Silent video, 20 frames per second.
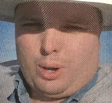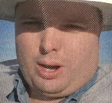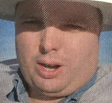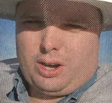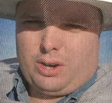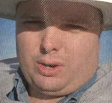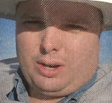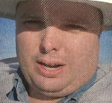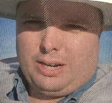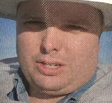
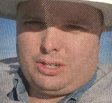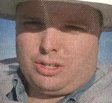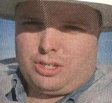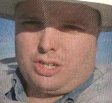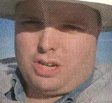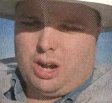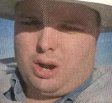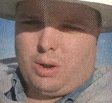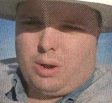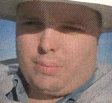degrees or
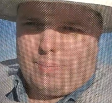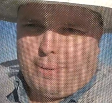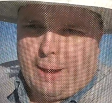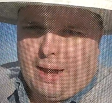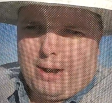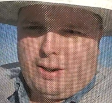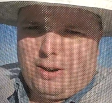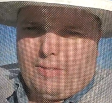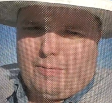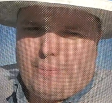so or
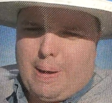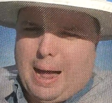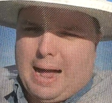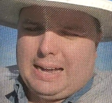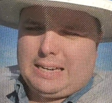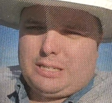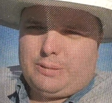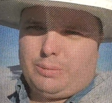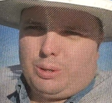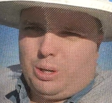better if
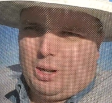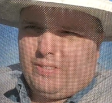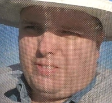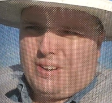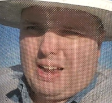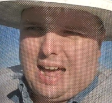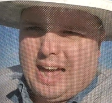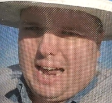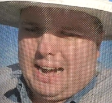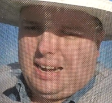possible. If
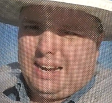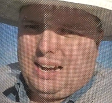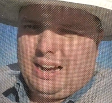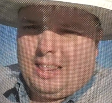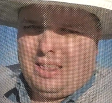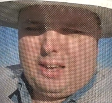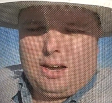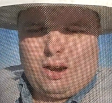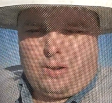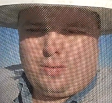not,
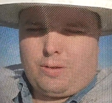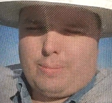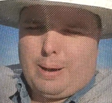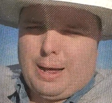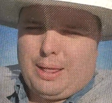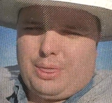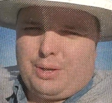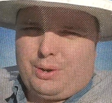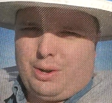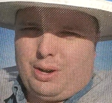anything over
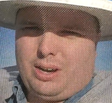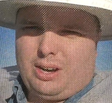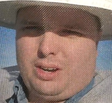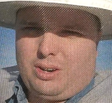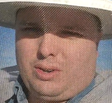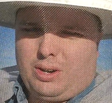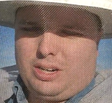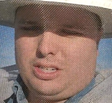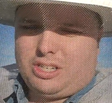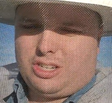about 30
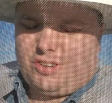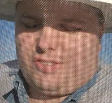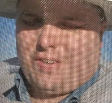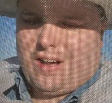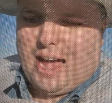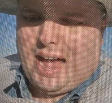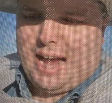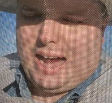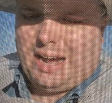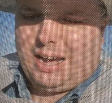degrees is
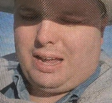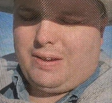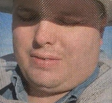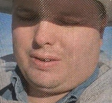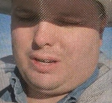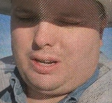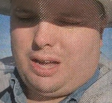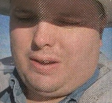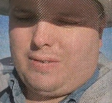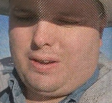fine,
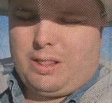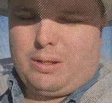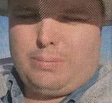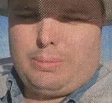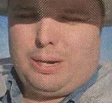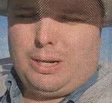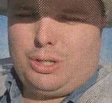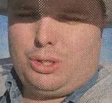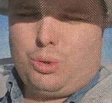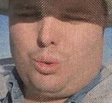even in the
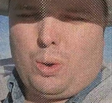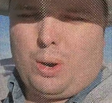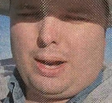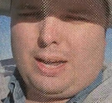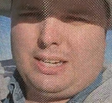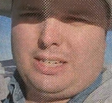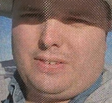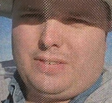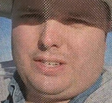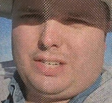
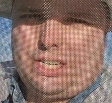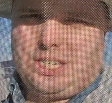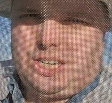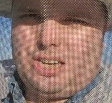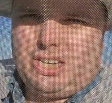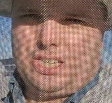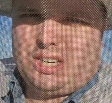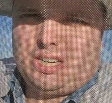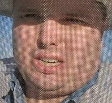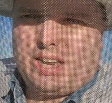mid-20s if it's a
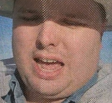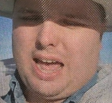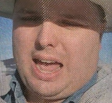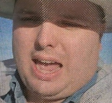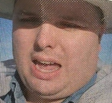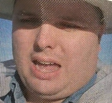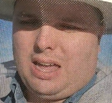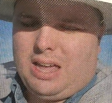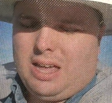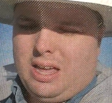decent
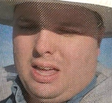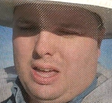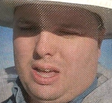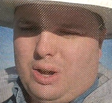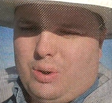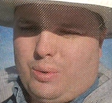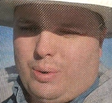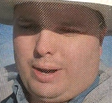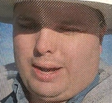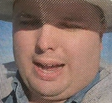day
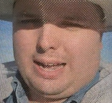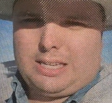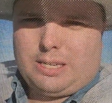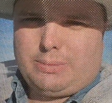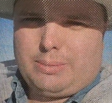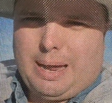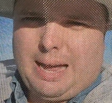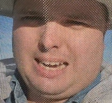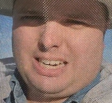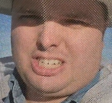where you got
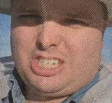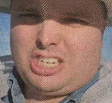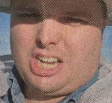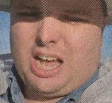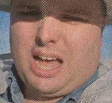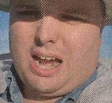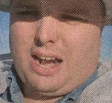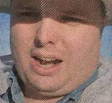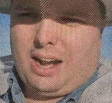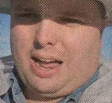some nice
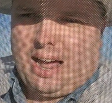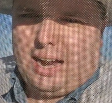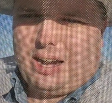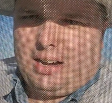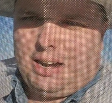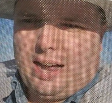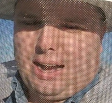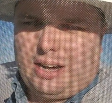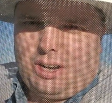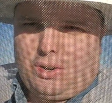sun and
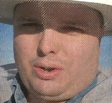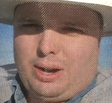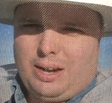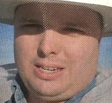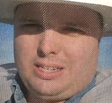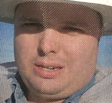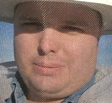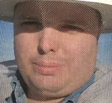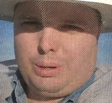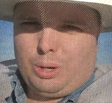not
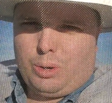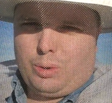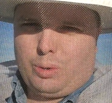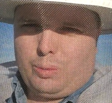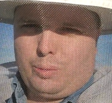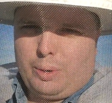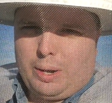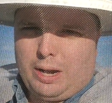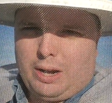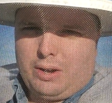crazy
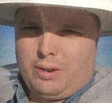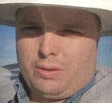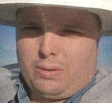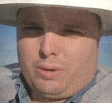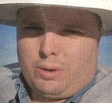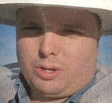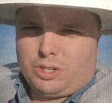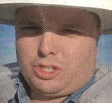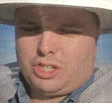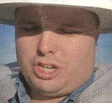blowing wind
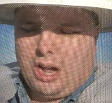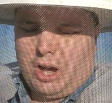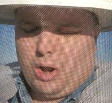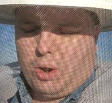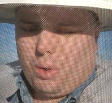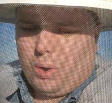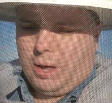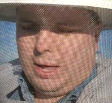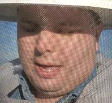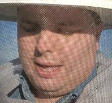or
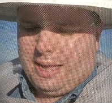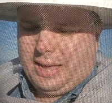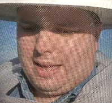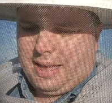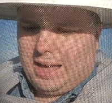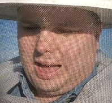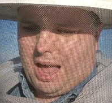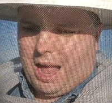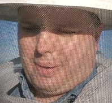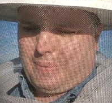snow.
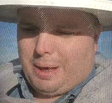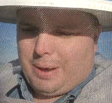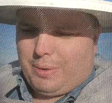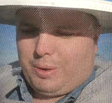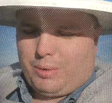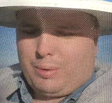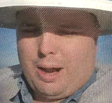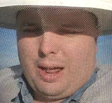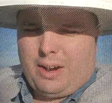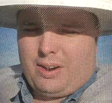I
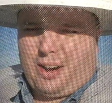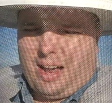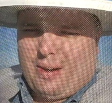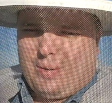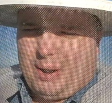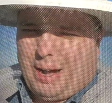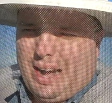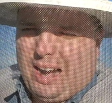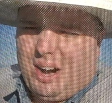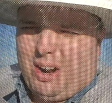would
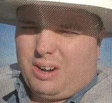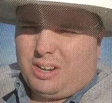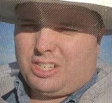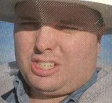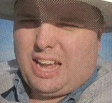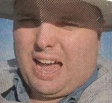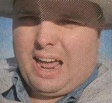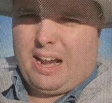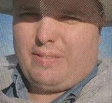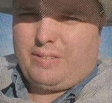err on the
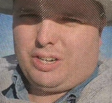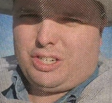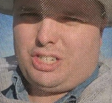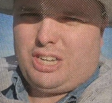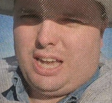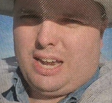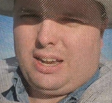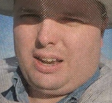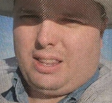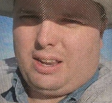side of just
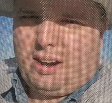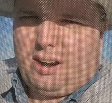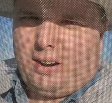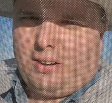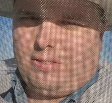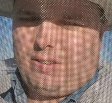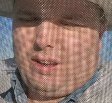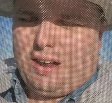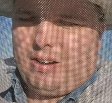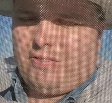getting in there
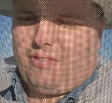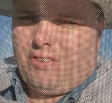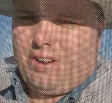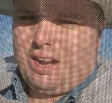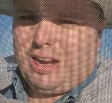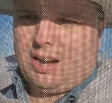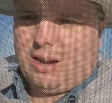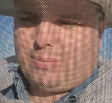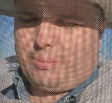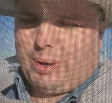and
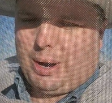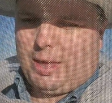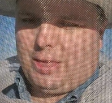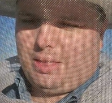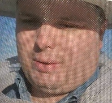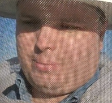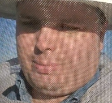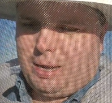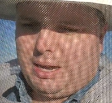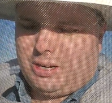feeding them rather
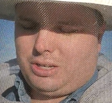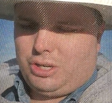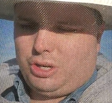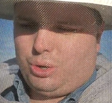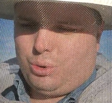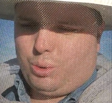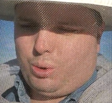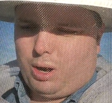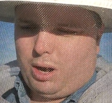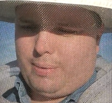than being
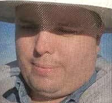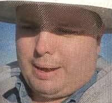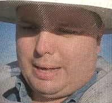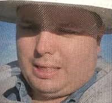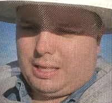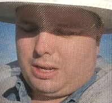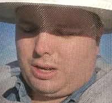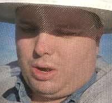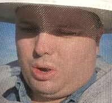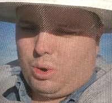too worried
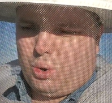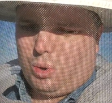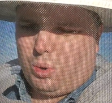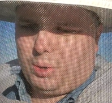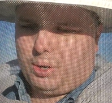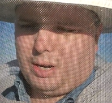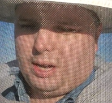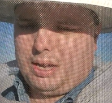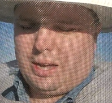about the cold,